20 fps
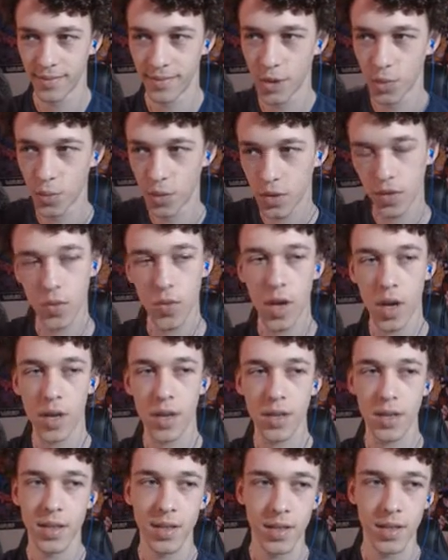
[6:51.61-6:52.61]
She wants to
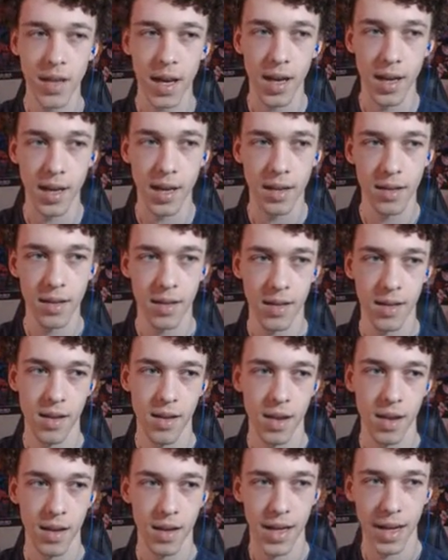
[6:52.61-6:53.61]
understand.
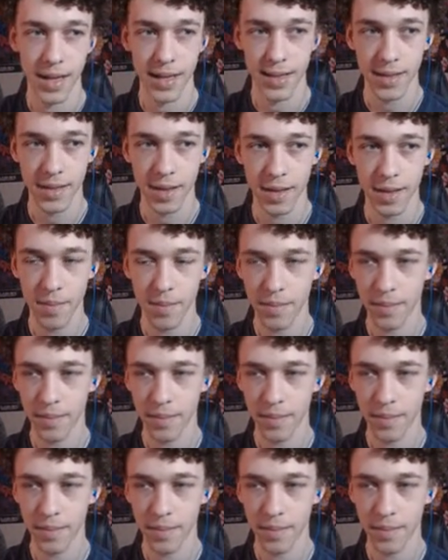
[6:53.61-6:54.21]
Okay, time. I